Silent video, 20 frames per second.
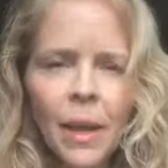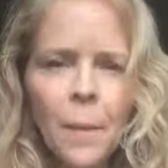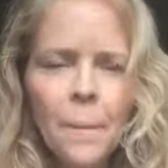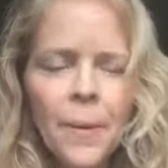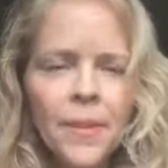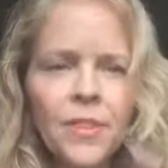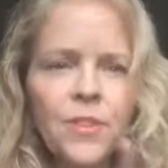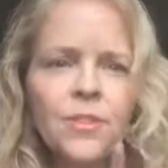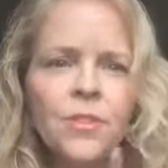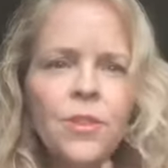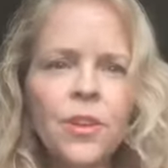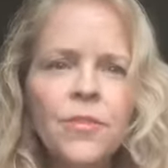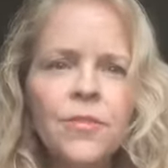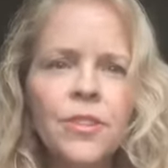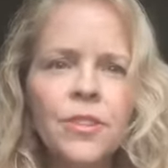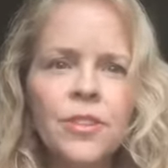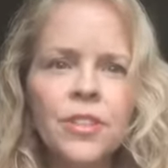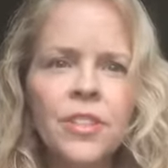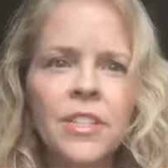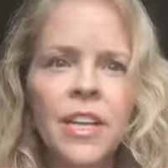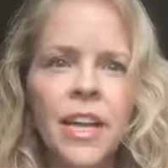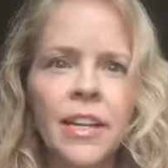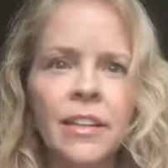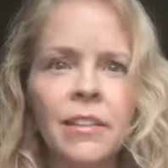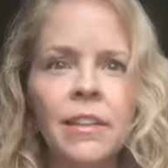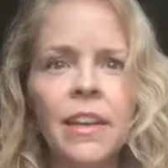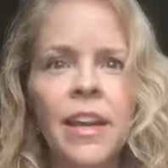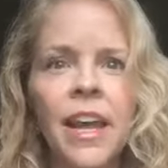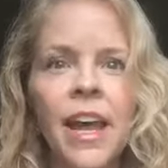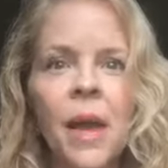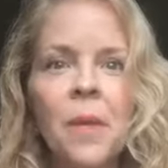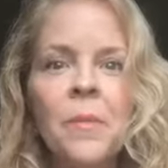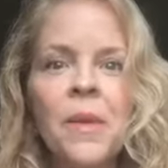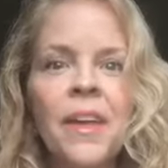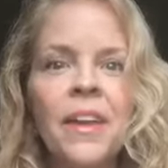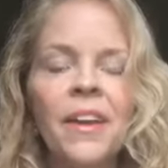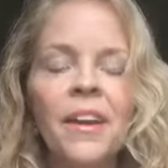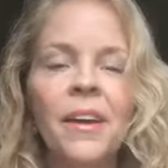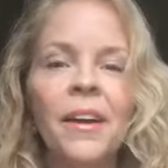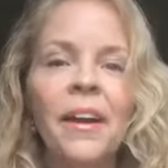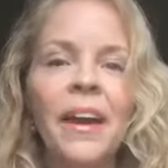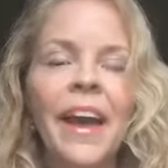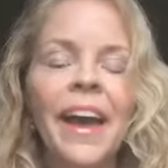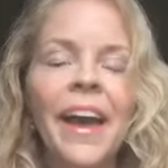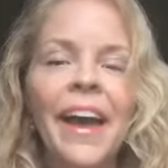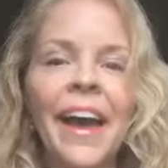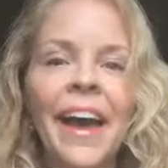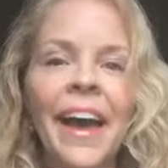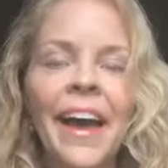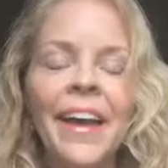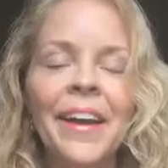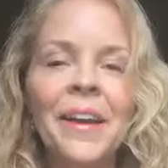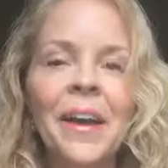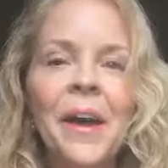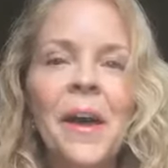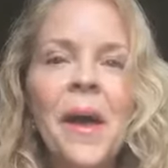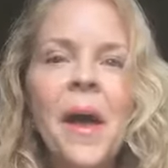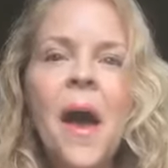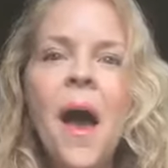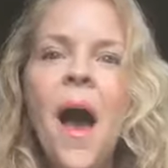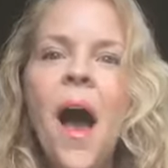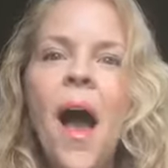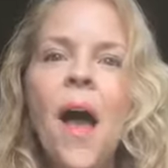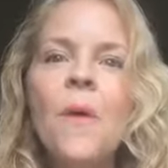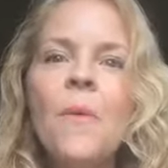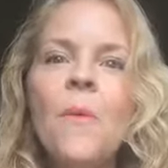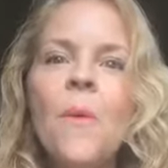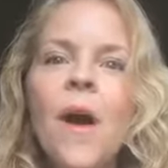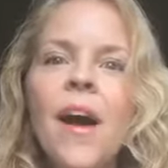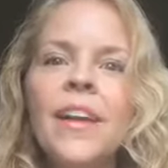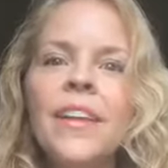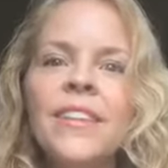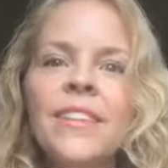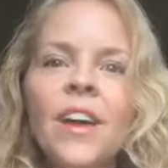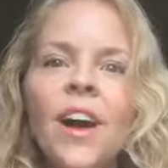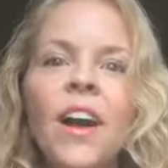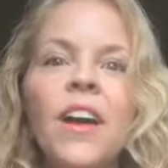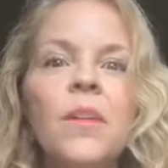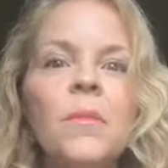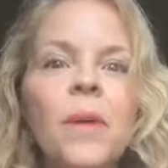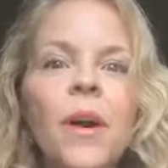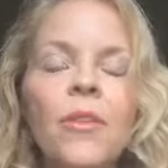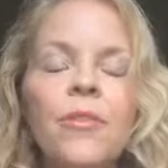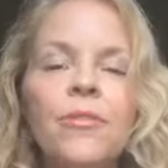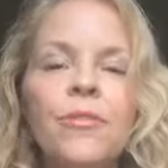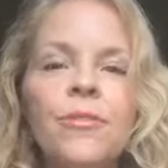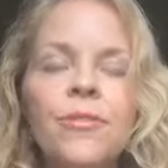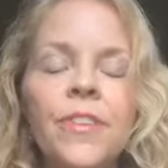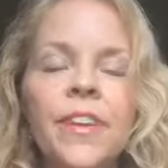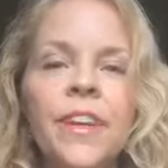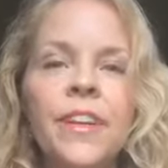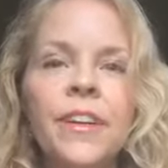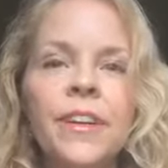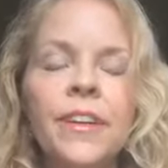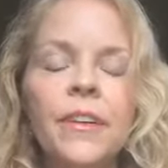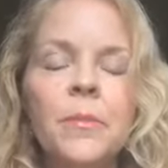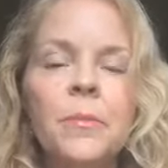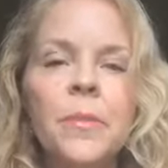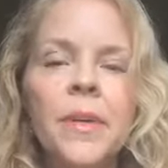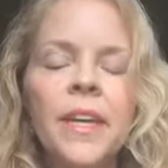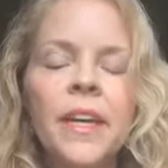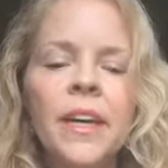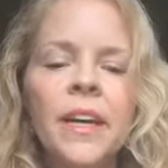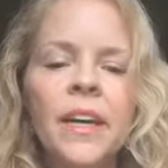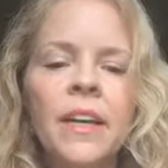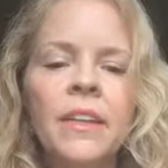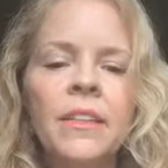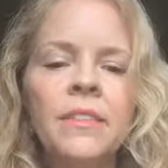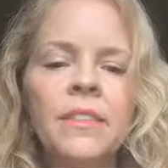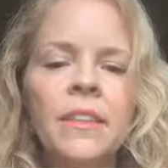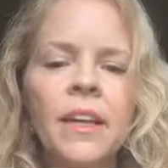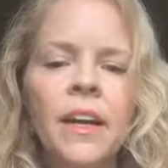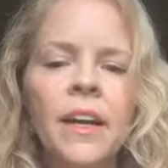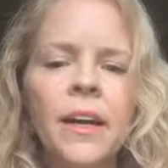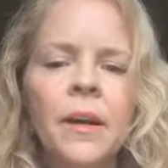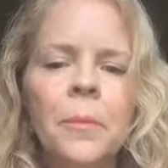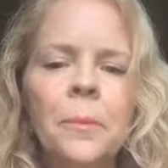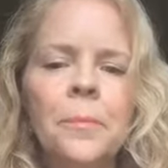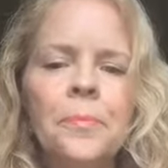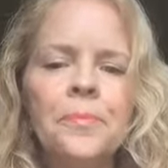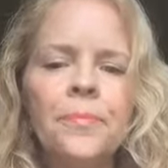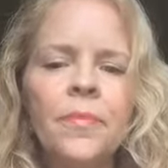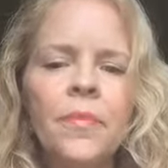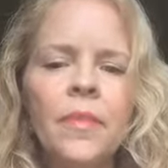But there's no confusion today. Today I'm here and I want to talk about fear because um,